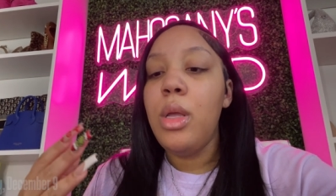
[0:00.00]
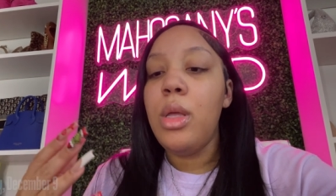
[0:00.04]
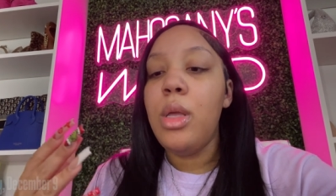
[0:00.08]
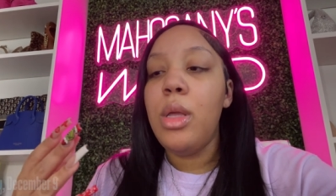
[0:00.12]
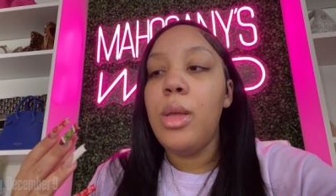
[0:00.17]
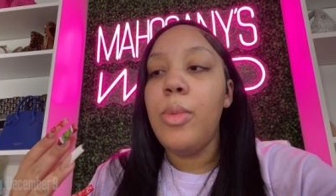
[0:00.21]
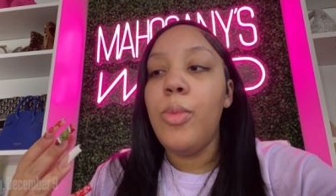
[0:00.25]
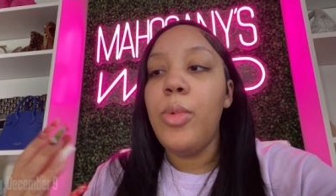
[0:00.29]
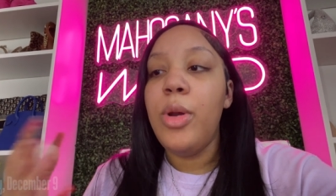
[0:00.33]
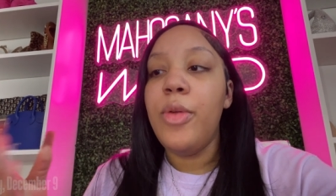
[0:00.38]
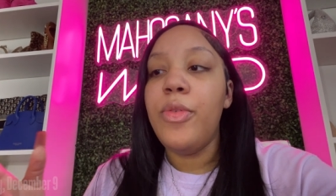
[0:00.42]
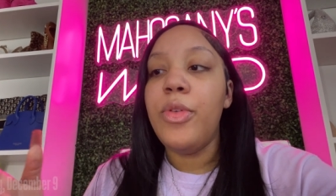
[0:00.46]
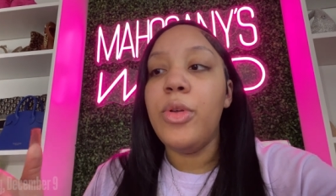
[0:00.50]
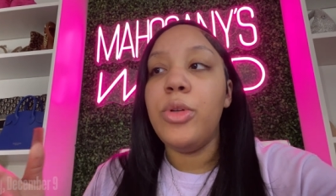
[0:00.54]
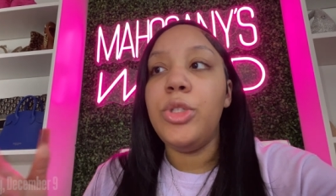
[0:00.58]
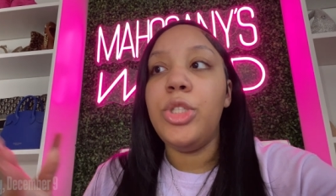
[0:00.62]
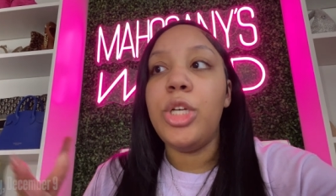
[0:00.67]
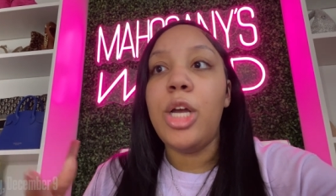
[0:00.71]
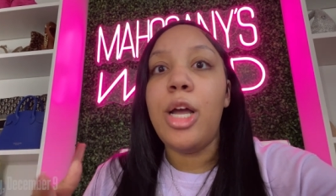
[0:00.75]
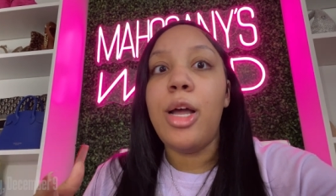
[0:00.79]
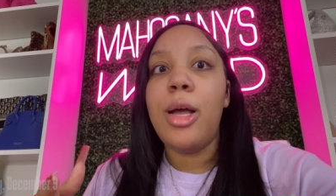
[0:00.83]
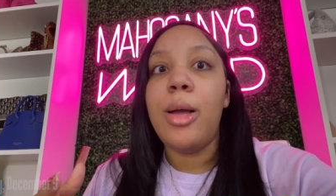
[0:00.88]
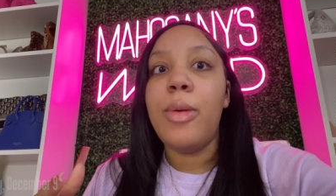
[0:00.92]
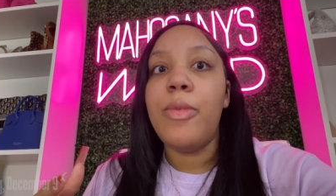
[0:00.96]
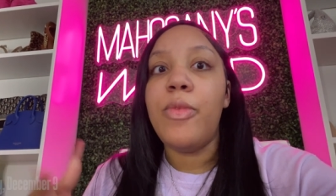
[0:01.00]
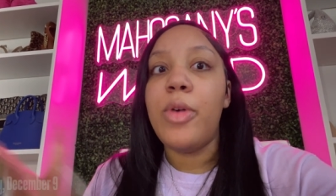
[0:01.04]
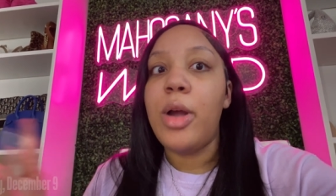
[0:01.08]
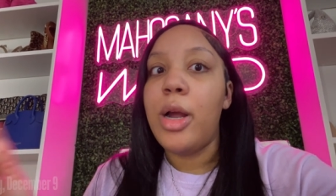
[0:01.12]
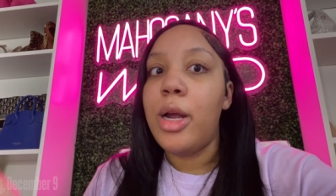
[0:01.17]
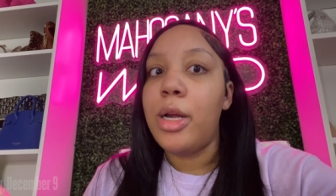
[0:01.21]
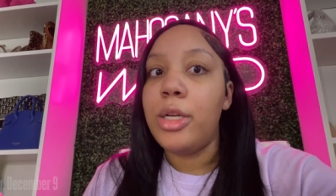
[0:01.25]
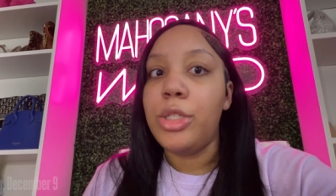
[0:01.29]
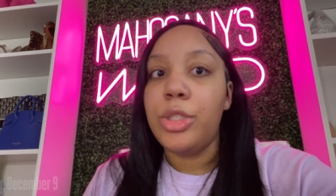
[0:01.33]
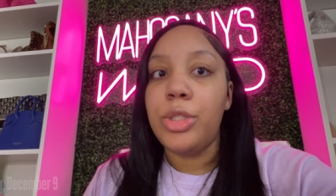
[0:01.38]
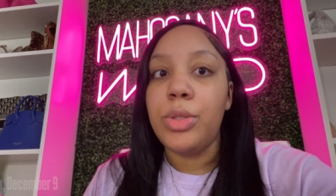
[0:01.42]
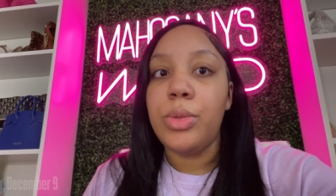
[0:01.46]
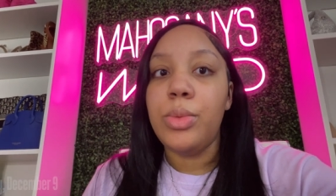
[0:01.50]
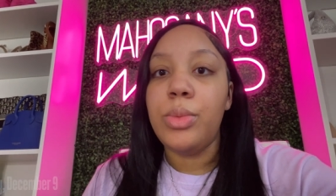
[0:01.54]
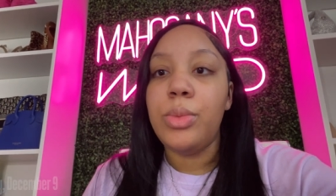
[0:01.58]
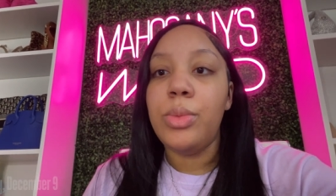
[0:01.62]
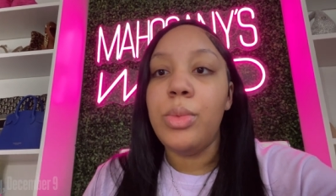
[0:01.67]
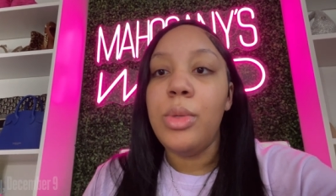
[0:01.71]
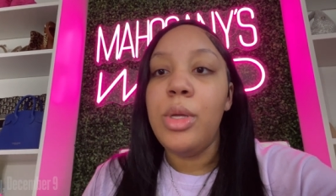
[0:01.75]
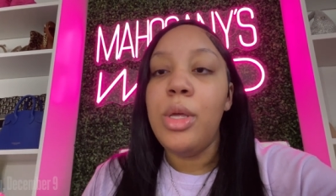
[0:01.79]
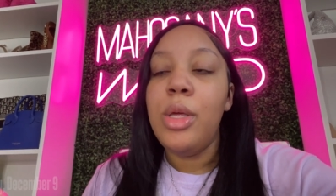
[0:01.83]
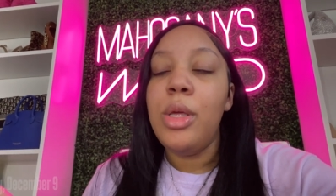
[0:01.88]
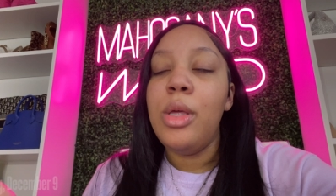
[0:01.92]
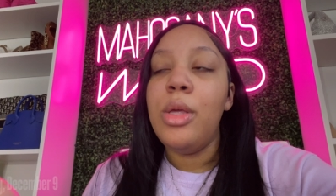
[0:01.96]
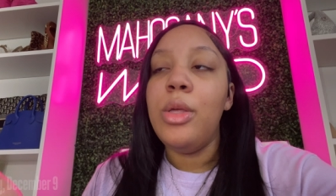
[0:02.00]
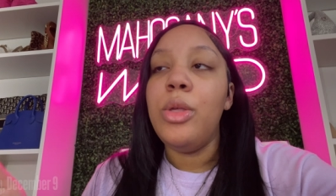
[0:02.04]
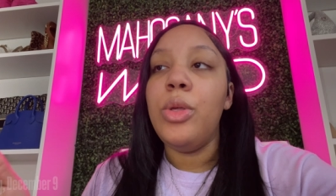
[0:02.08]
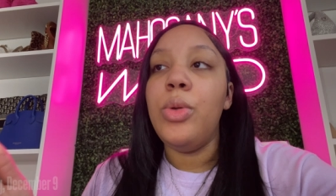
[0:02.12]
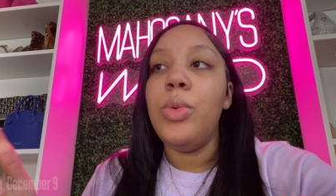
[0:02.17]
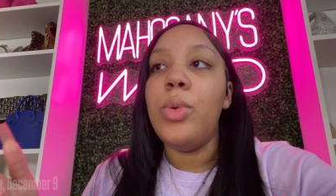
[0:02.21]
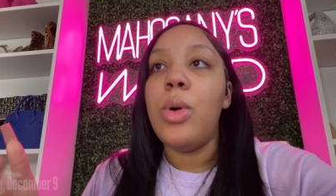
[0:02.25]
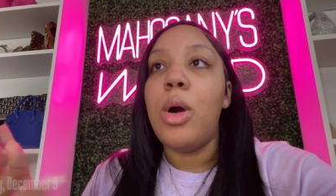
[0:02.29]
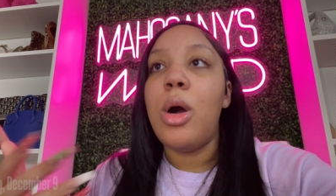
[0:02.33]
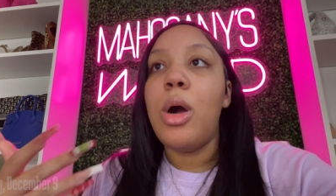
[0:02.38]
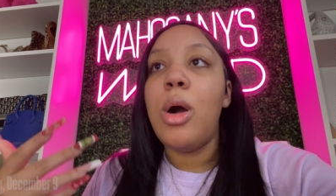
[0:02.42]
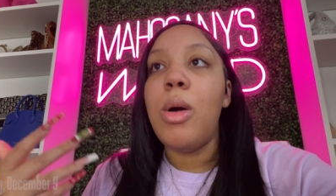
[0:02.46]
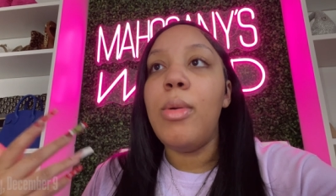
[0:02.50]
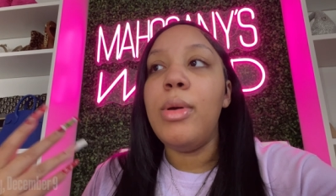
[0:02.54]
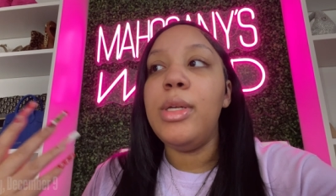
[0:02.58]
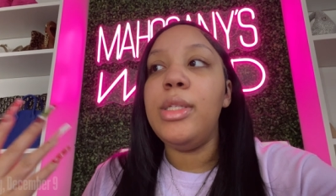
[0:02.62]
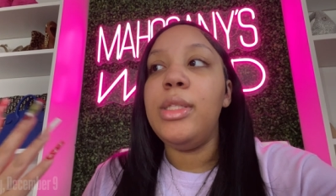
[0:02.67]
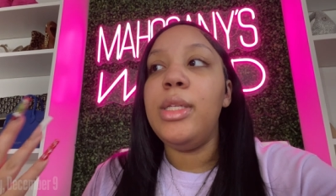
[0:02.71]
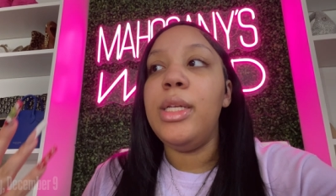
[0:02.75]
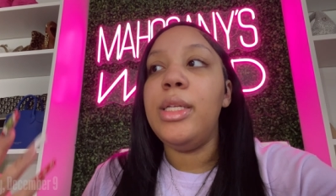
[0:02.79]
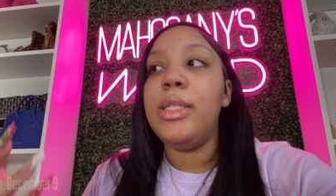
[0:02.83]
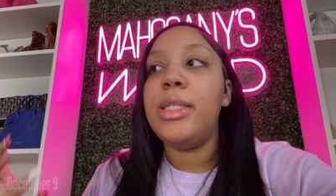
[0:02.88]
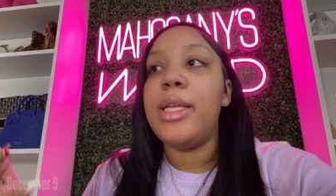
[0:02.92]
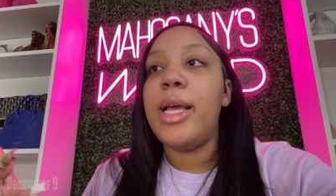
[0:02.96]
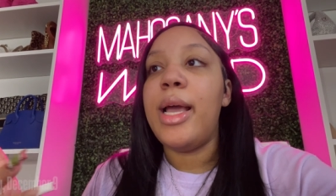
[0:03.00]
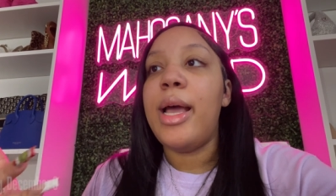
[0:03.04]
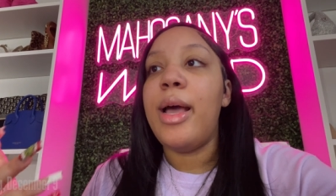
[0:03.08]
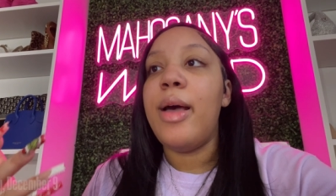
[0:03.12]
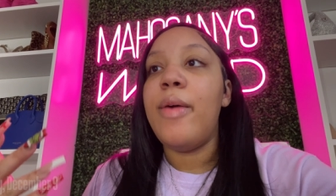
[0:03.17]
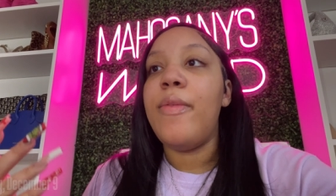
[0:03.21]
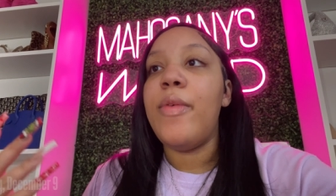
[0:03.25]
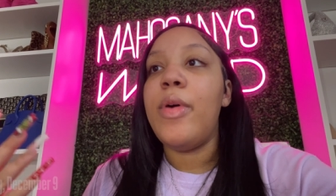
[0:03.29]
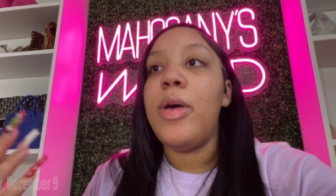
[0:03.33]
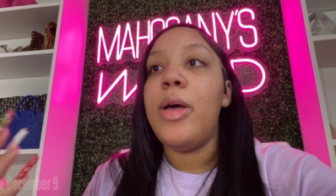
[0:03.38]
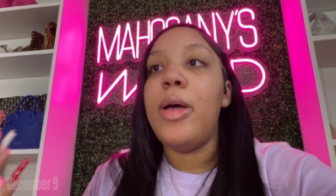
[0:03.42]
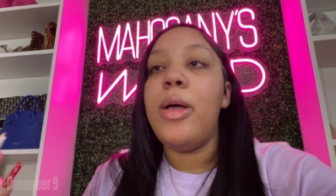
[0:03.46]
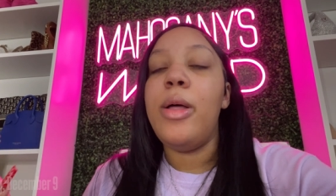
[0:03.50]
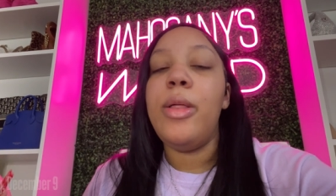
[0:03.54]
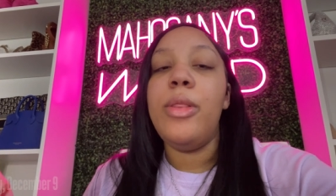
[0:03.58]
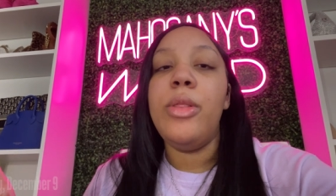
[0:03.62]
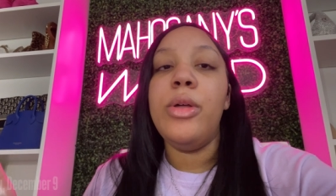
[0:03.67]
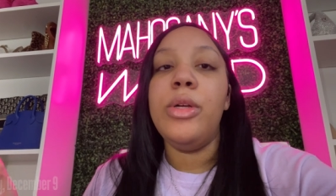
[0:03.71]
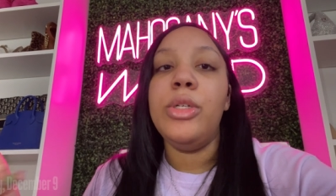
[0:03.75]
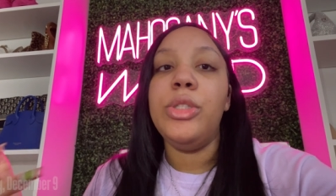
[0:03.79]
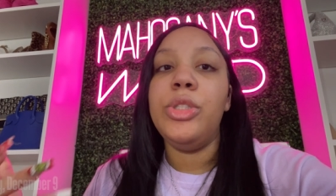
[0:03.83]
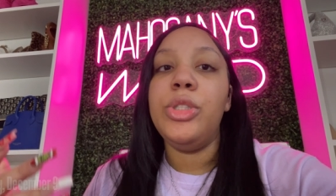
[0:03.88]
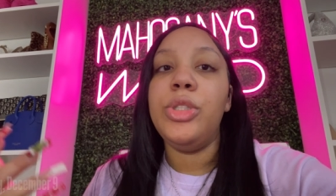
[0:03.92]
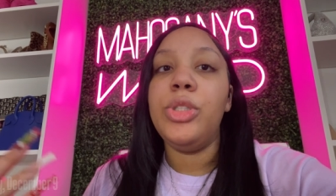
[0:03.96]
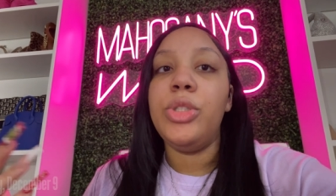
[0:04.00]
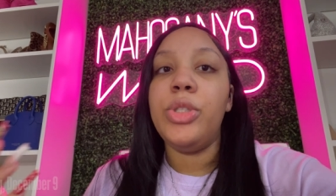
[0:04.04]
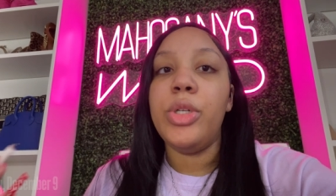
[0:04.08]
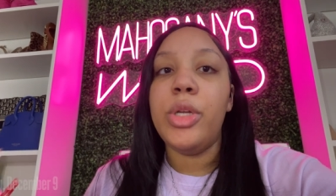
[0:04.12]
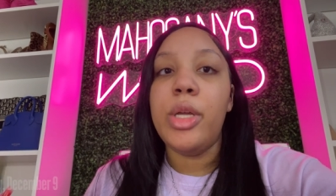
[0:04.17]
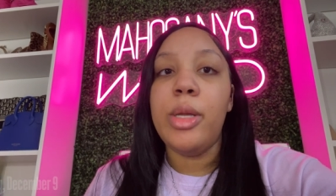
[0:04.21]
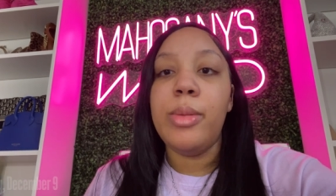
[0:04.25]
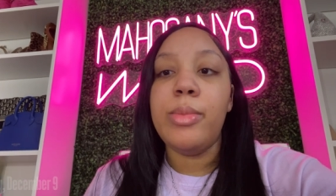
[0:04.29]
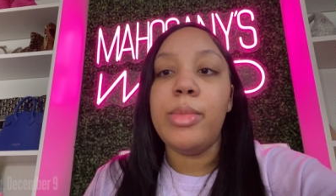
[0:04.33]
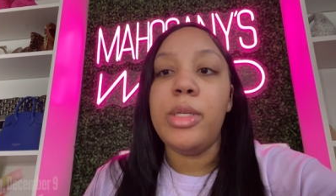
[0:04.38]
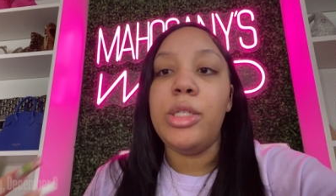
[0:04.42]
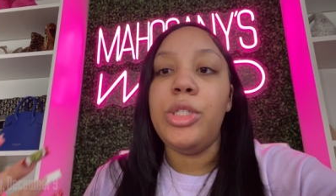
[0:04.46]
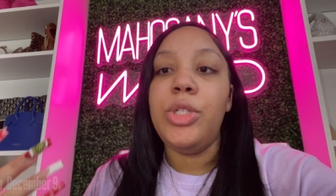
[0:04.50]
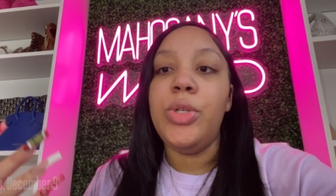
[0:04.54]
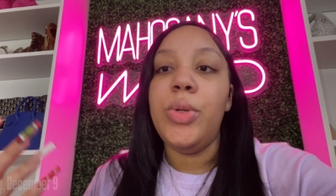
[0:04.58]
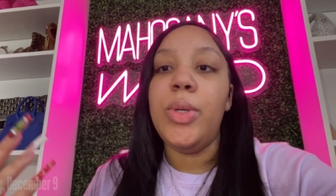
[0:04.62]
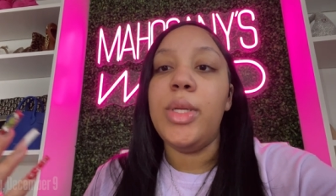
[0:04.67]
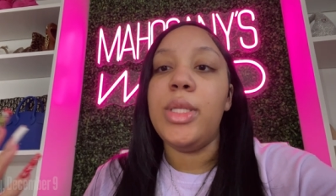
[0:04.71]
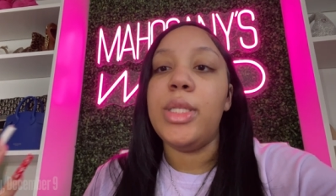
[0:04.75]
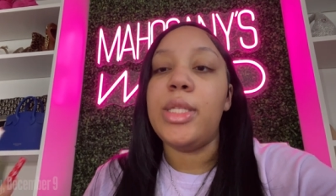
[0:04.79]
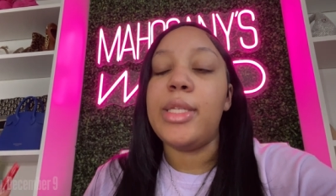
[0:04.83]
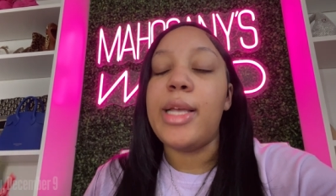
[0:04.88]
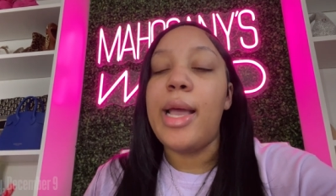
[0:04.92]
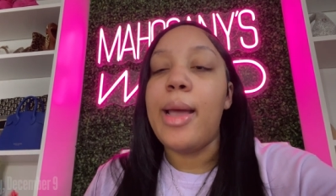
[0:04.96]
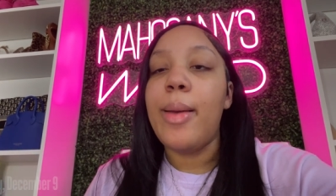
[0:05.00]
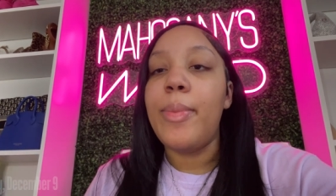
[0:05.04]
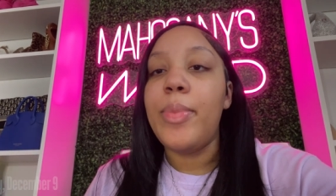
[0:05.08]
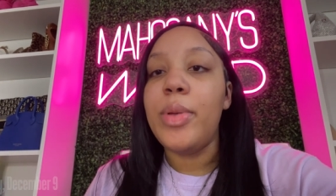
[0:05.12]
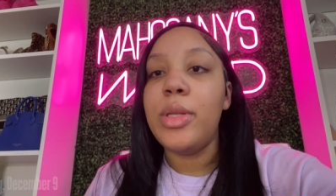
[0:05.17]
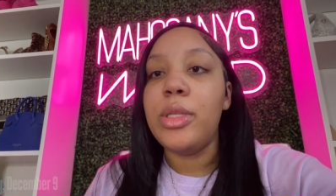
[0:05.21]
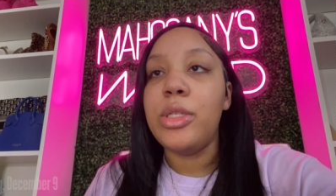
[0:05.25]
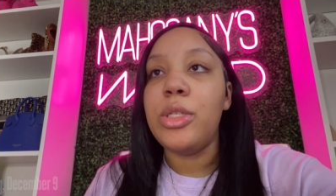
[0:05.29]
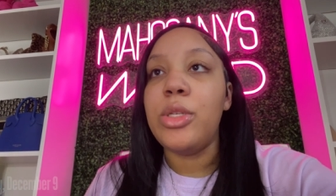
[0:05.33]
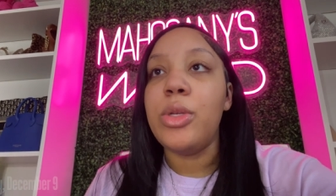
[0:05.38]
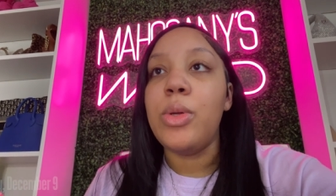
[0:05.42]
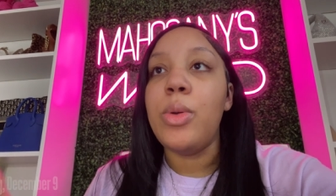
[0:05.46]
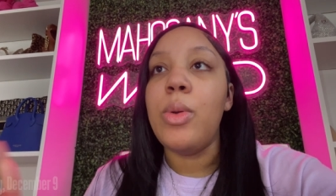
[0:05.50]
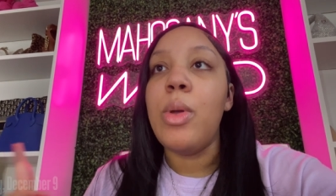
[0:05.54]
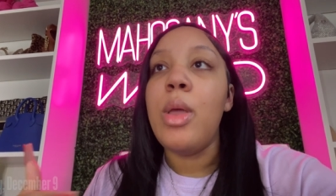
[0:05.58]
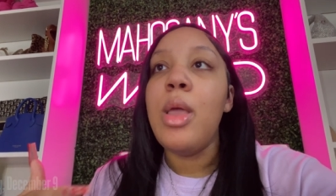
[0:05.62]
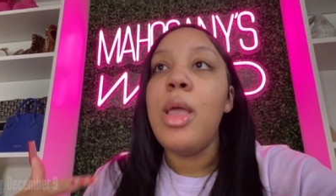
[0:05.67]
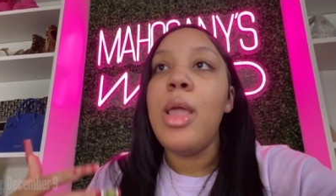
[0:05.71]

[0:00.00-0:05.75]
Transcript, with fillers: what if your job fires you? You always need to have other streams that you can tap into.